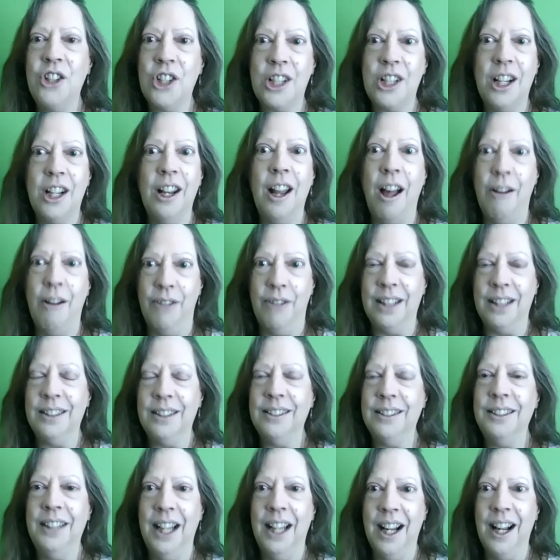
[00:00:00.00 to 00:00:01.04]
love it.
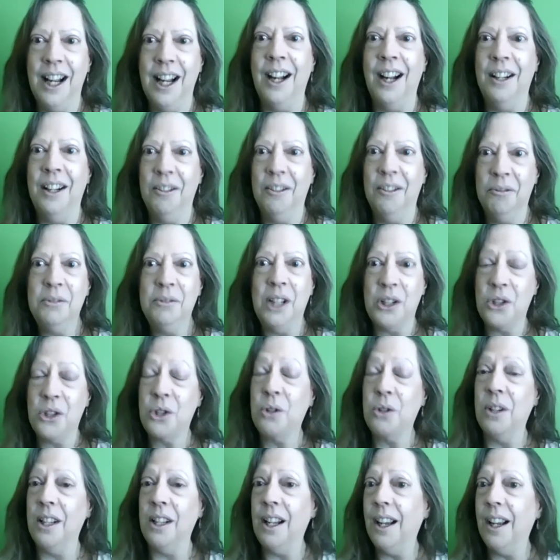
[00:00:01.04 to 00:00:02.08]
Yeah,
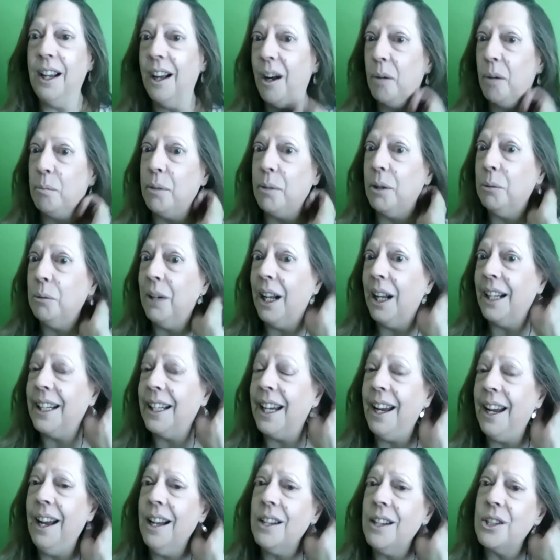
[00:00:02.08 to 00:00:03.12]
but when I
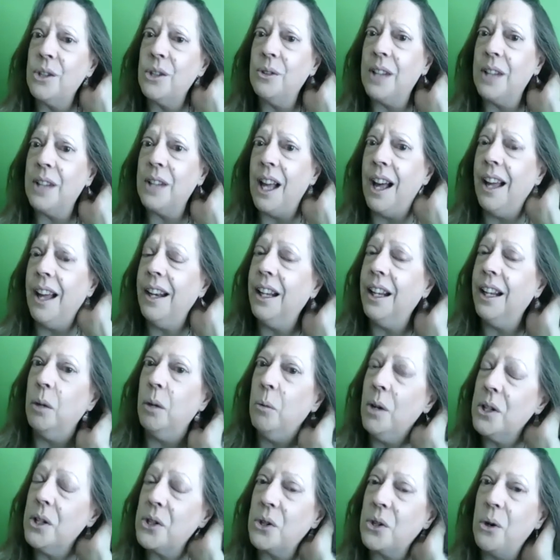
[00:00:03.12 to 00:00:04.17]
can't do that, and it
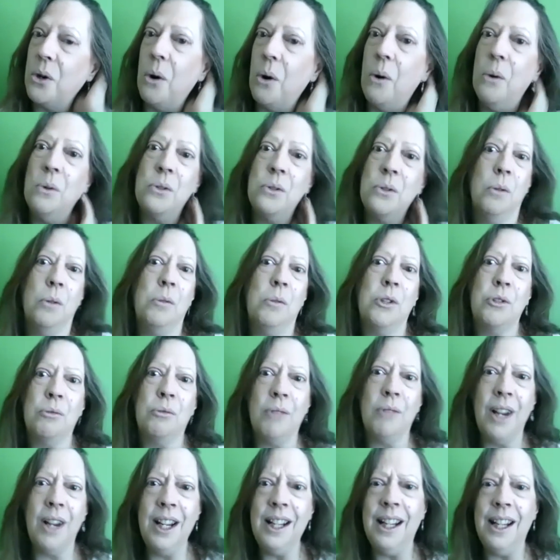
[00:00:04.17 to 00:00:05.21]
was cold or it was
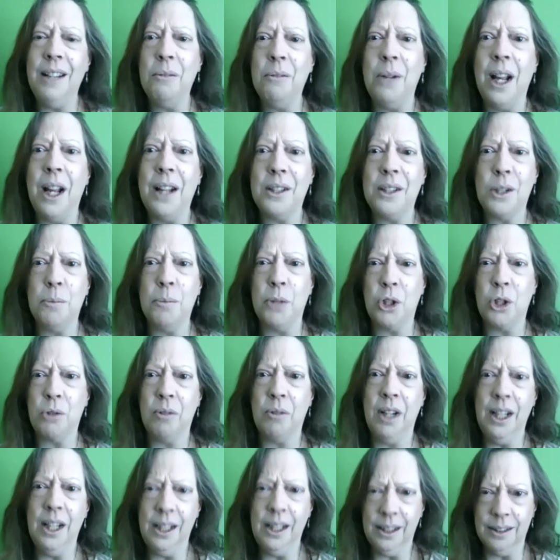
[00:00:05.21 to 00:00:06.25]
raining, we had so much
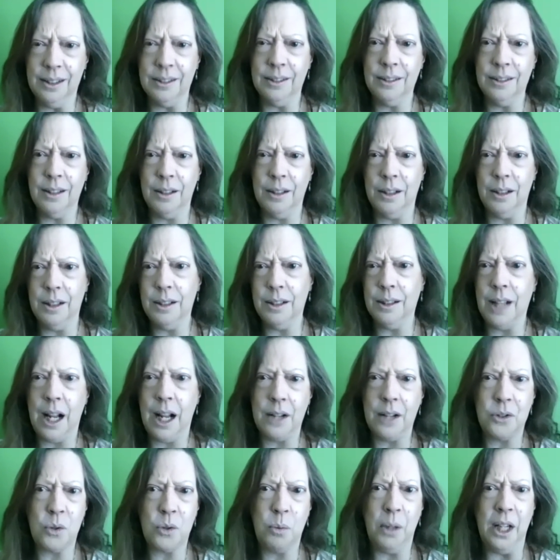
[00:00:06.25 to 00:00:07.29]
rain
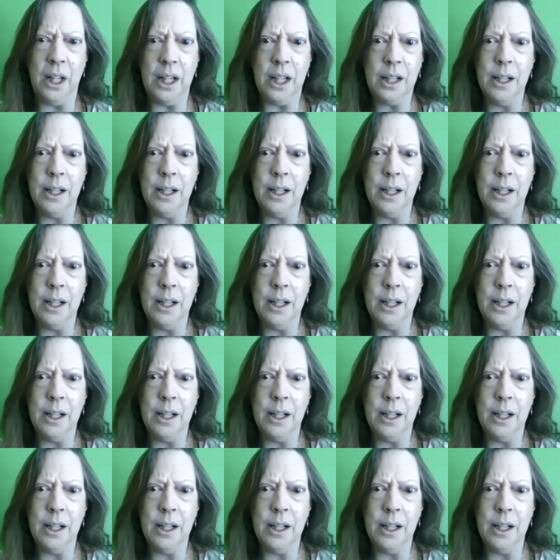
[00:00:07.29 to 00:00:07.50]
last week.